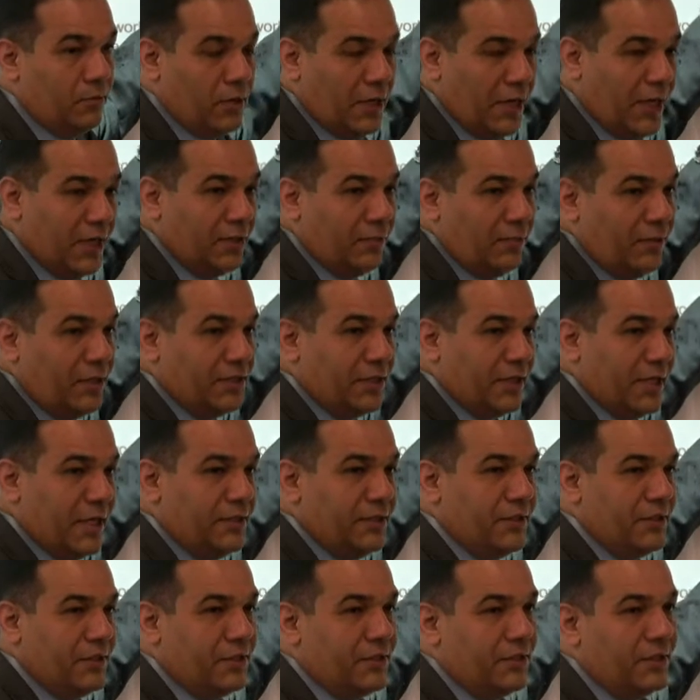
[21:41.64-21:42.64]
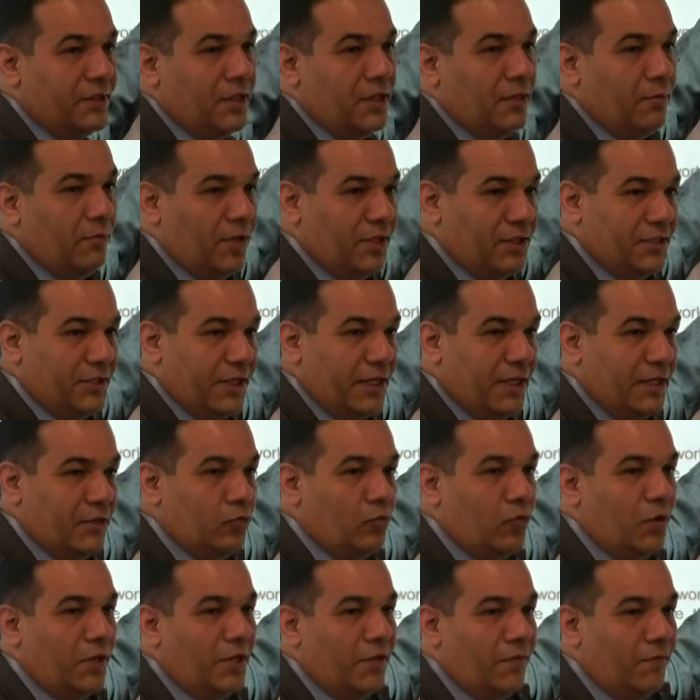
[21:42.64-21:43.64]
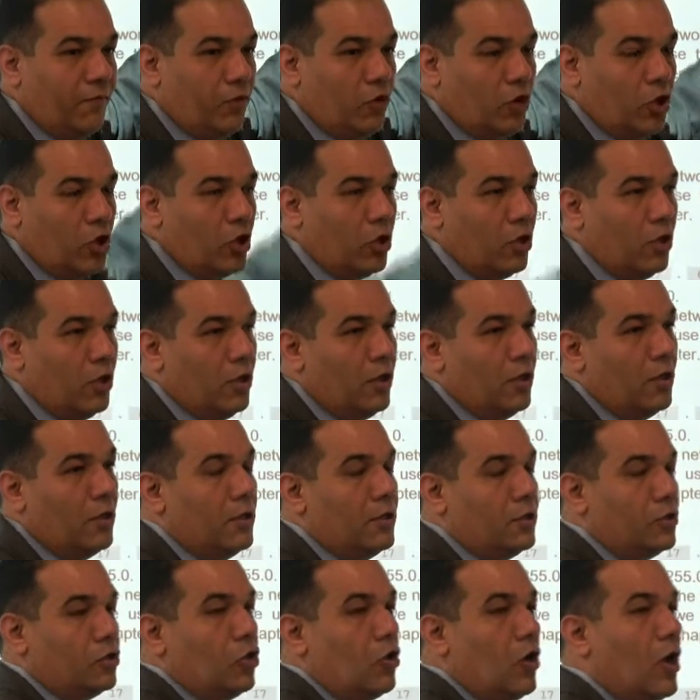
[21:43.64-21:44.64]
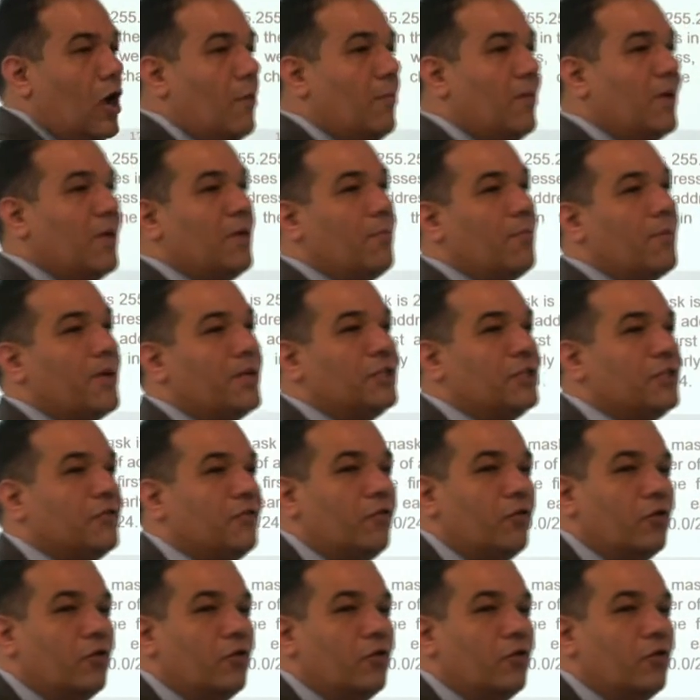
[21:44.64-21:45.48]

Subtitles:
8 plus 8, 16 plus 8, 24. So how many bits